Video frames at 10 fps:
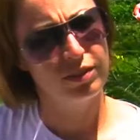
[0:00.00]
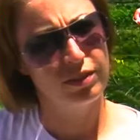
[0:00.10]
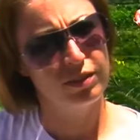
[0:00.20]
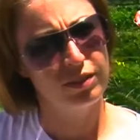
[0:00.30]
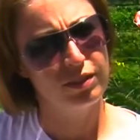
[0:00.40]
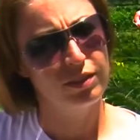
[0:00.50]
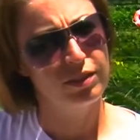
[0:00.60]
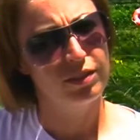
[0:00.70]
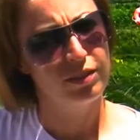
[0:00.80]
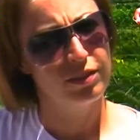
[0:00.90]

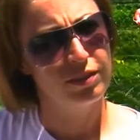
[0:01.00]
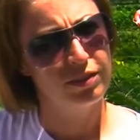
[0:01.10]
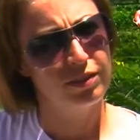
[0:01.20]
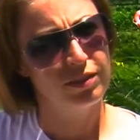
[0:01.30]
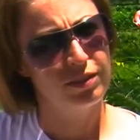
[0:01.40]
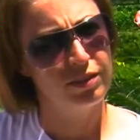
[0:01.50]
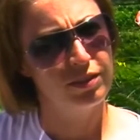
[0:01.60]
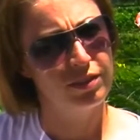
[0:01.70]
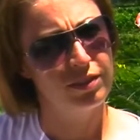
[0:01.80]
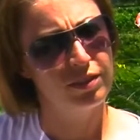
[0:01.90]

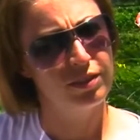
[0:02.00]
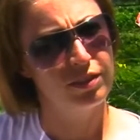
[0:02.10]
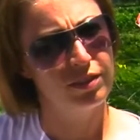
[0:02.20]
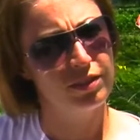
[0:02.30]
[no speech]